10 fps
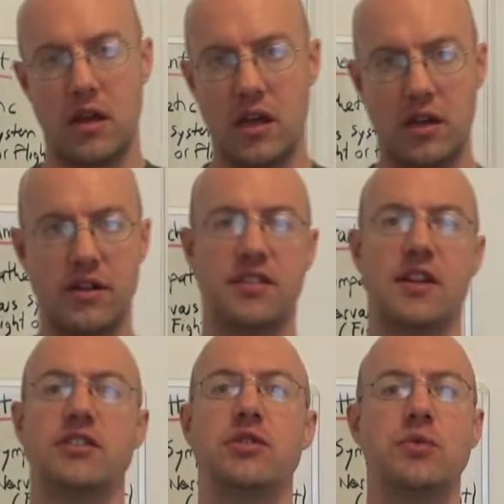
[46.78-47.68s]
And
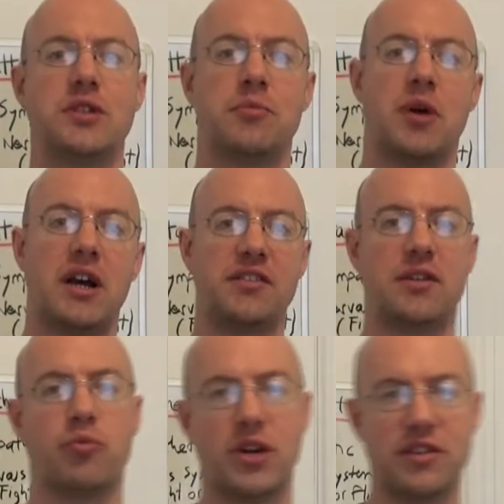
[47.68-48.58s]
essentially with the
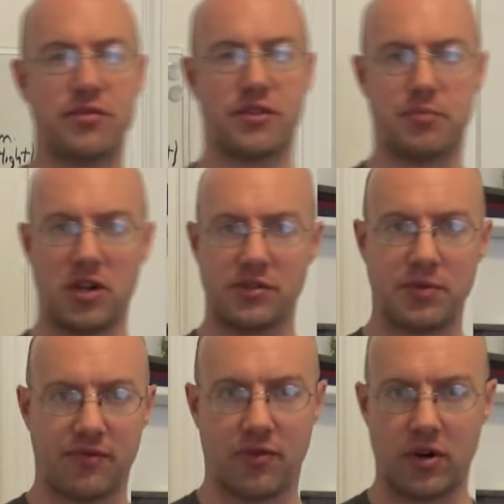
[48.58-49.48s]
bicep, what it's
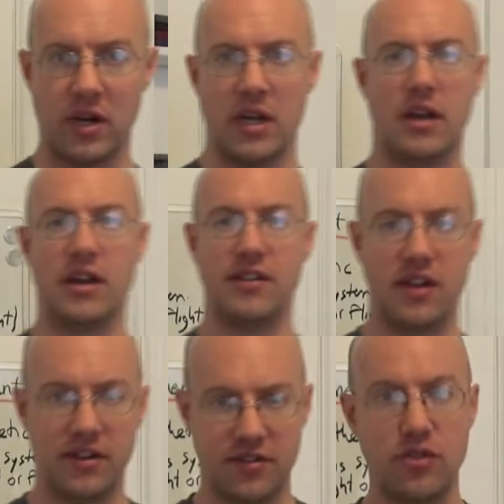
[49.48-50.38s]
responsible for
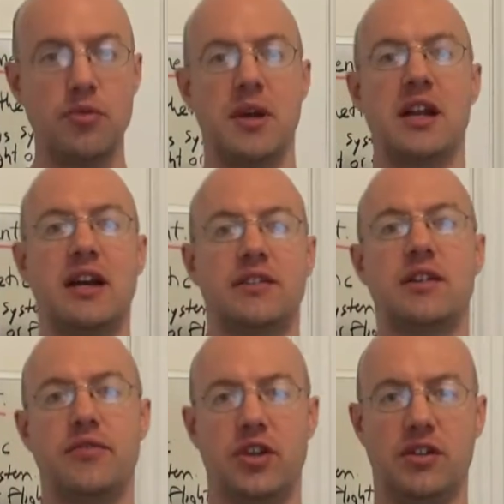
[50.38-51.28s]
is, two main
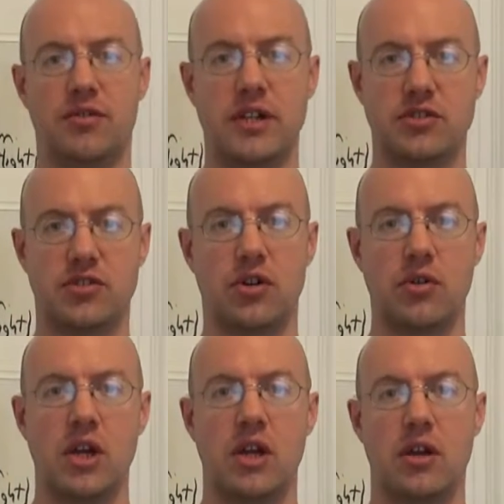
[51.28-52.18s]
activities, right?
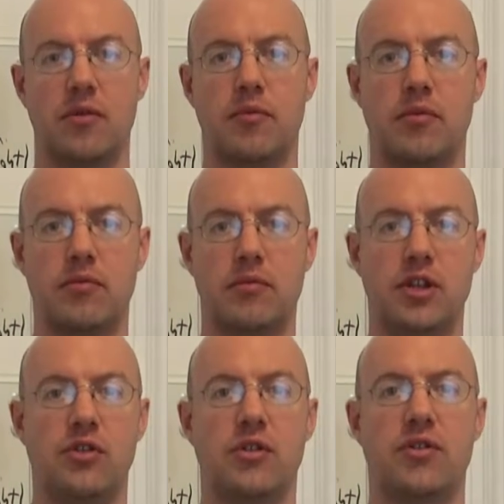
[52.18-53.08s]
So
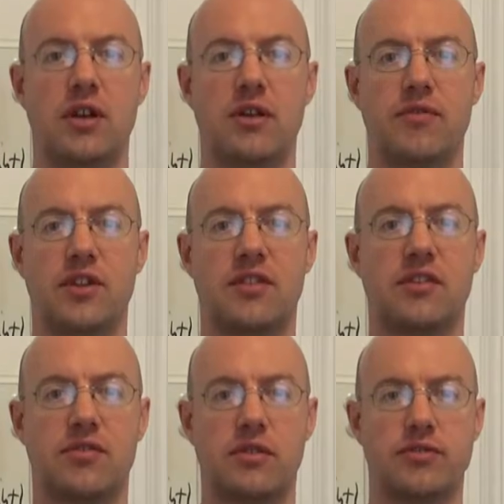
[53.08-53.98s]
you can think of this
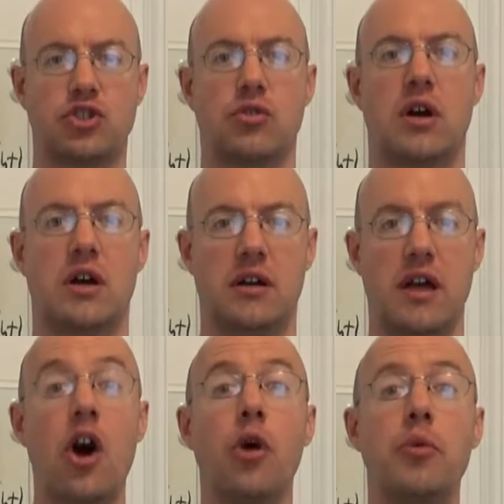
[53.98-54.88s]
as sort of
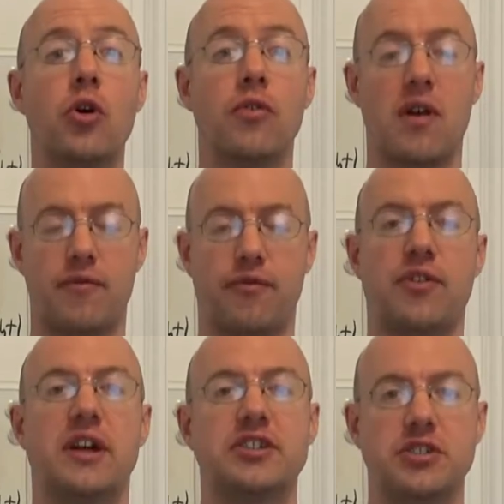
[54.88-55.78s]
uh, elbow
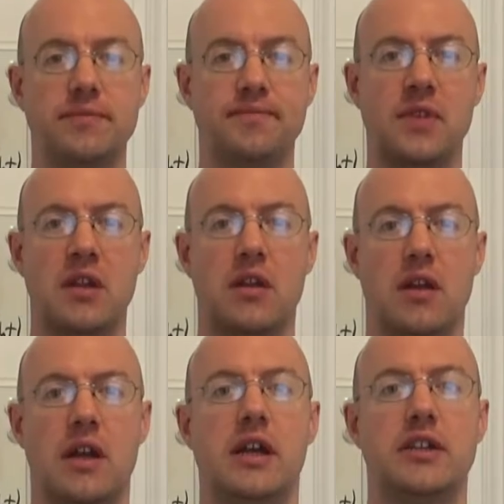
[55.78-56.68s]
flexion
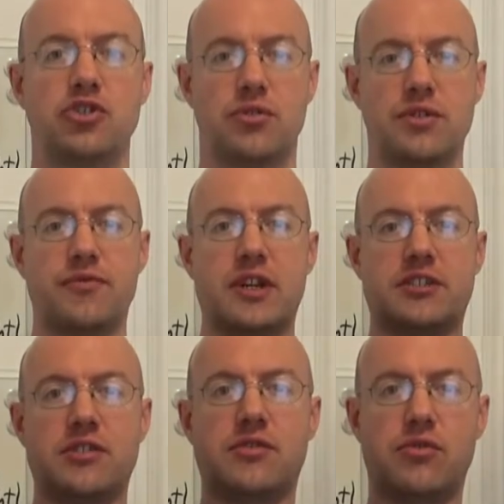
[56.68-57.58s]
and shoulder
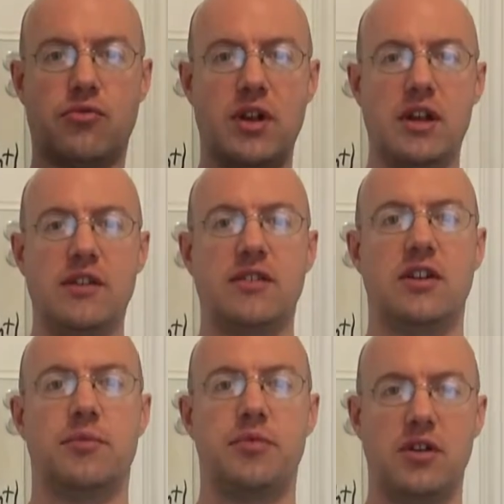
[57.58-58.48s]
flexion, so
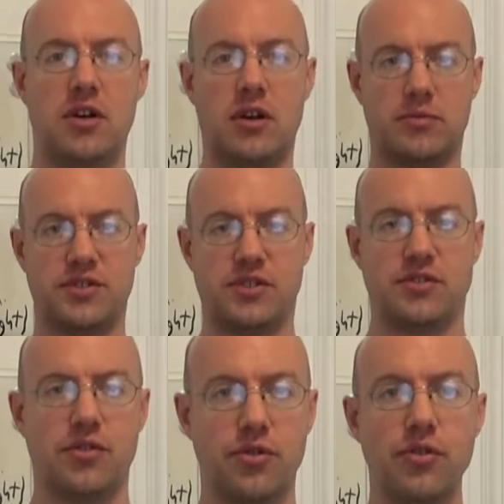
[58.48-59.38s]
raising up the arms.
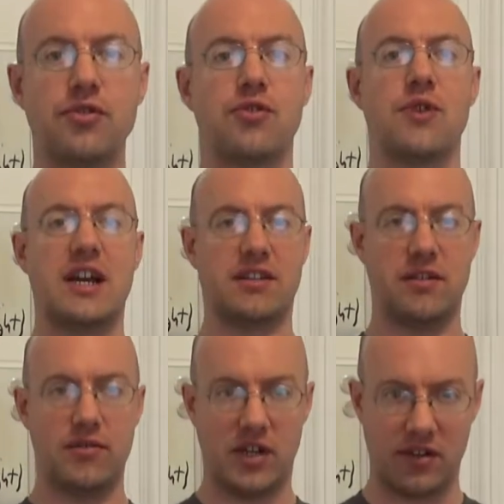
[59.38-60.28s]
So those two
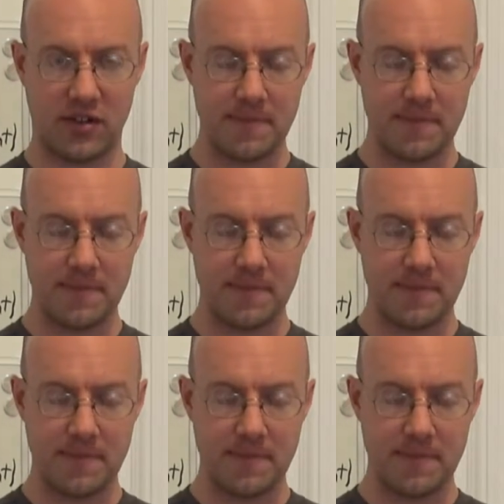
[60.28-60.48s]
activities.